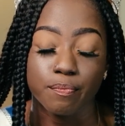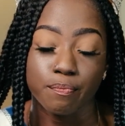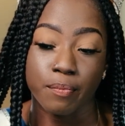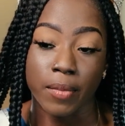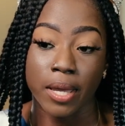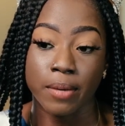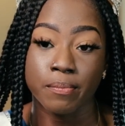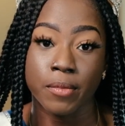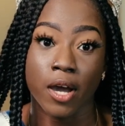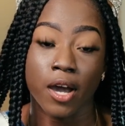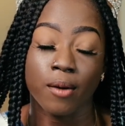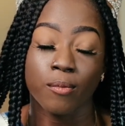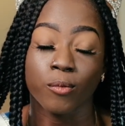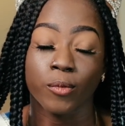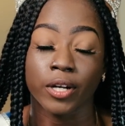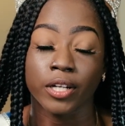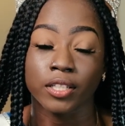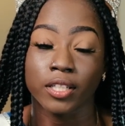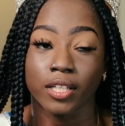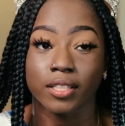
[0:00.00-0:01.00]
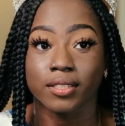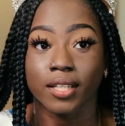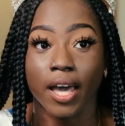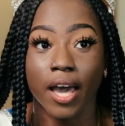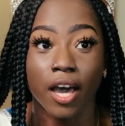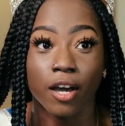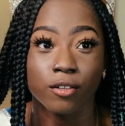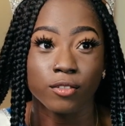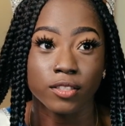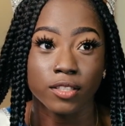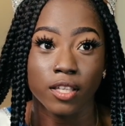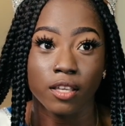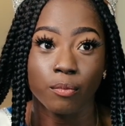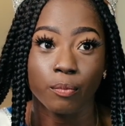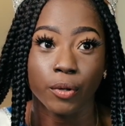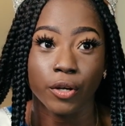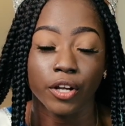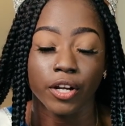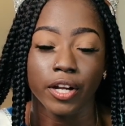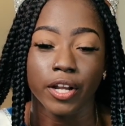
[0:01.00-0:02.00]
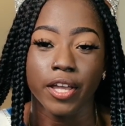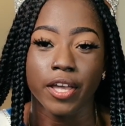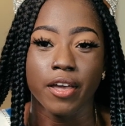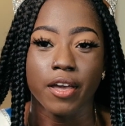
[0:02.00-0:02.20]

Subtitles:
my mom worked as a housekeeper.